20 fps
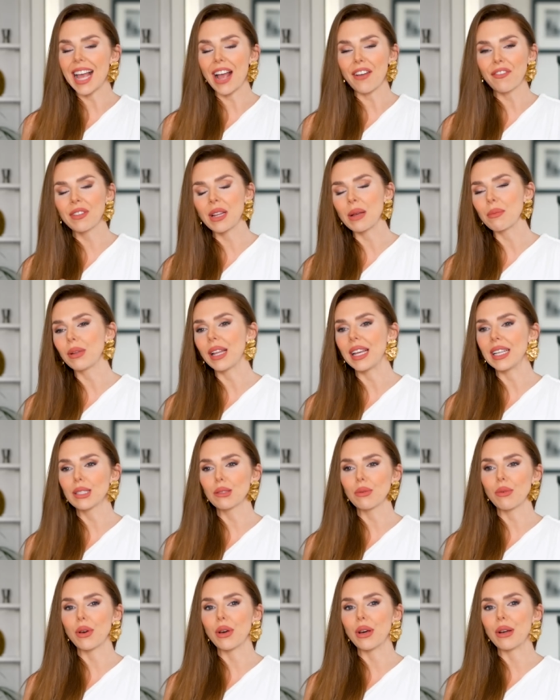definitely a
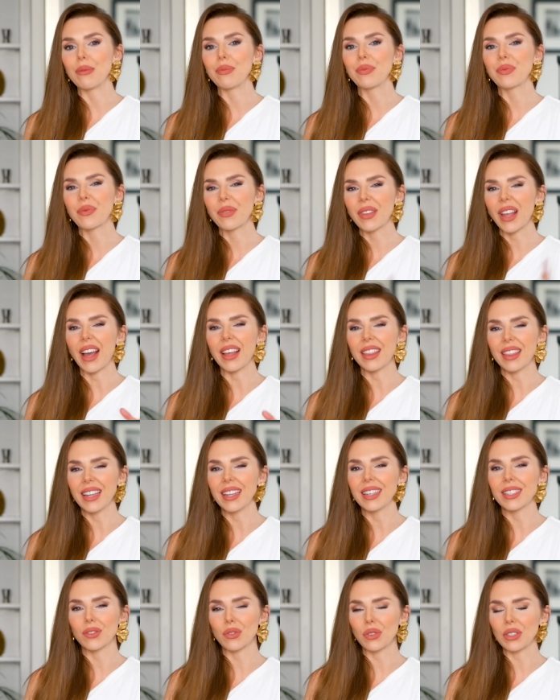place where I
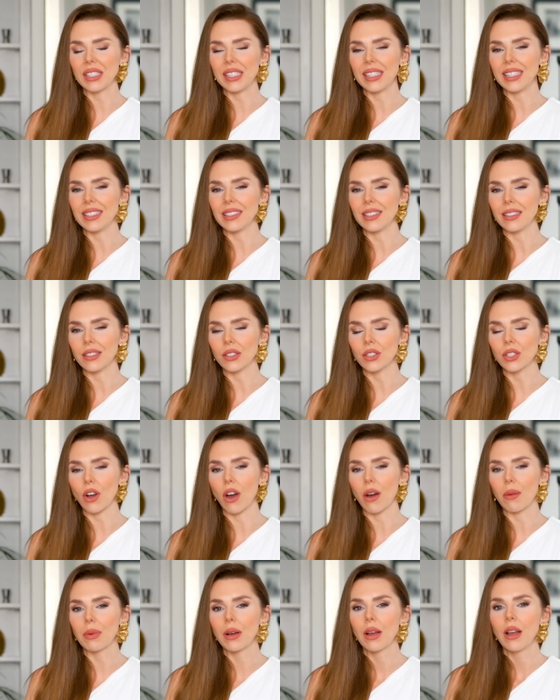think is really easy to
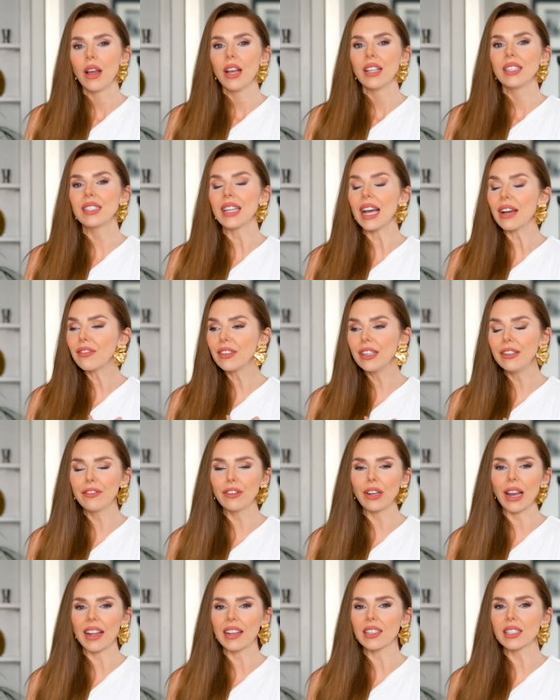shop. Definitely
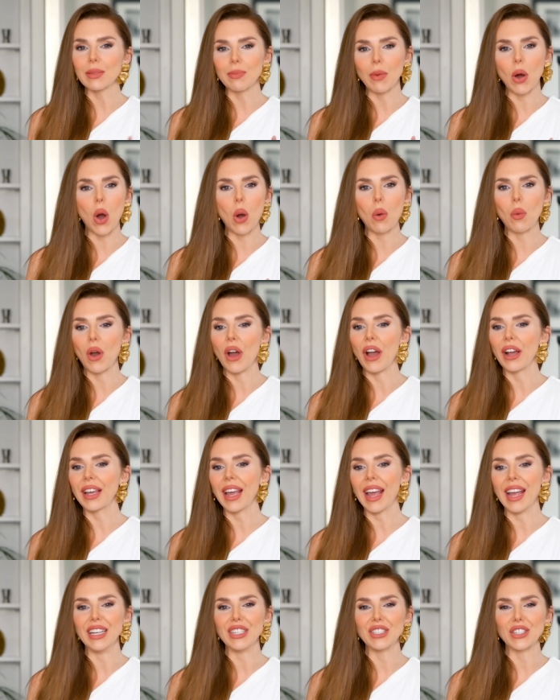for like a smart wear
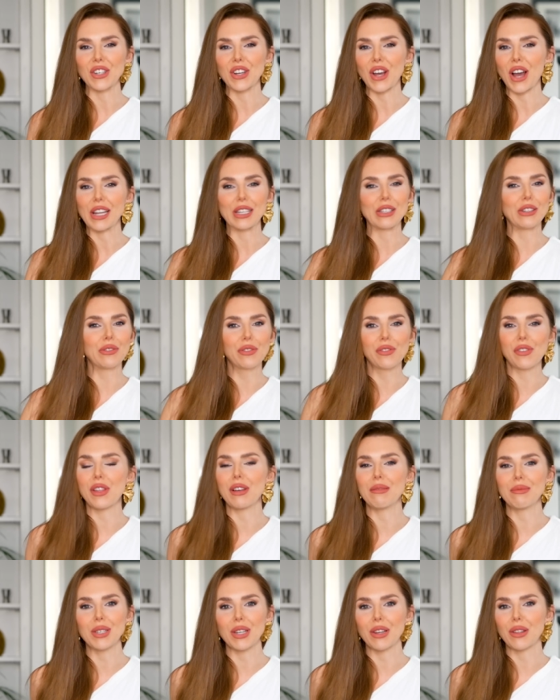occasion. I'd love for
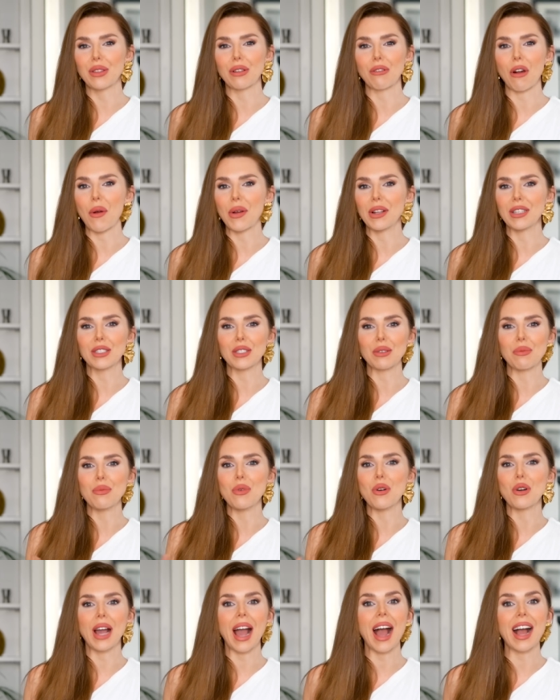them to throw in some
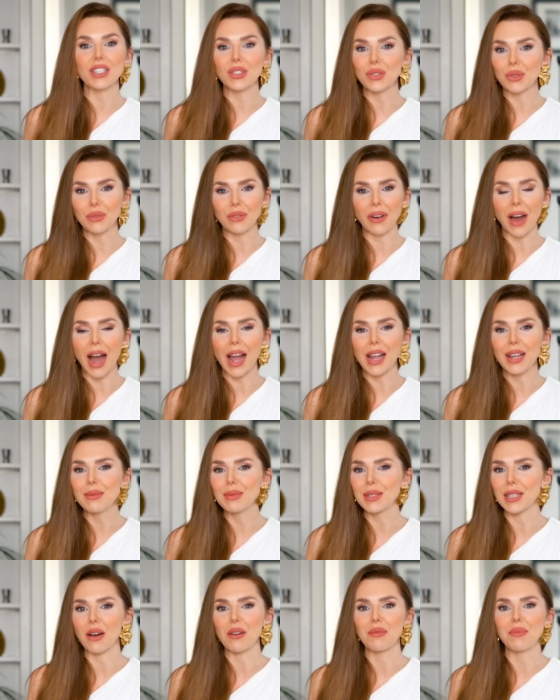more casual
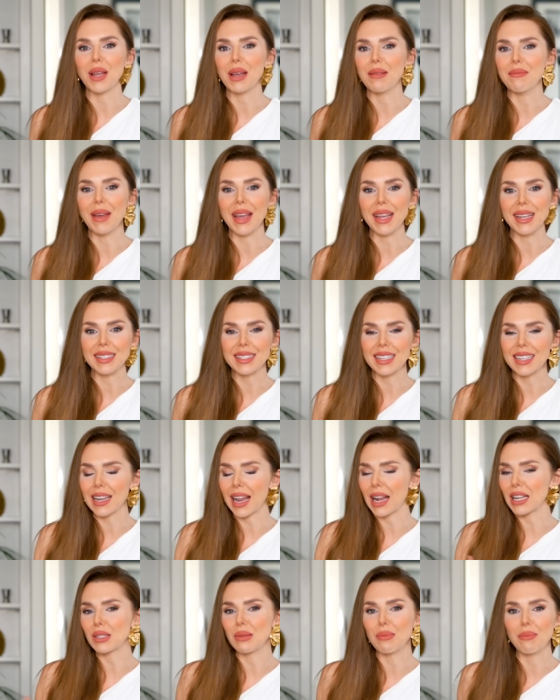vibes. That would be amazing,
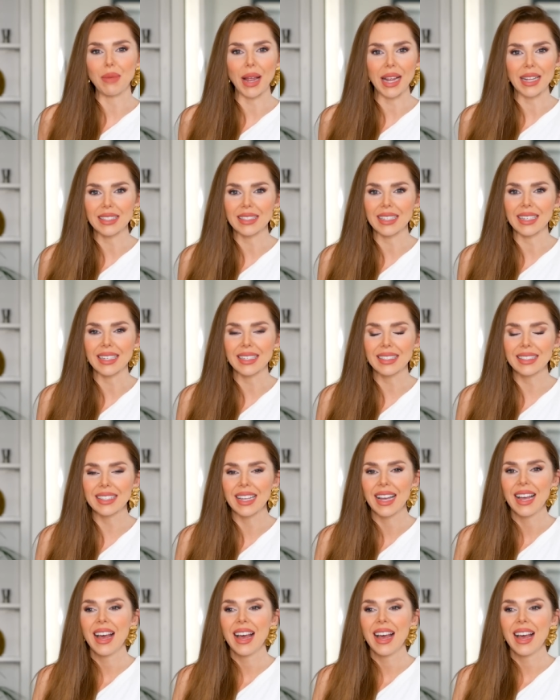like some basics.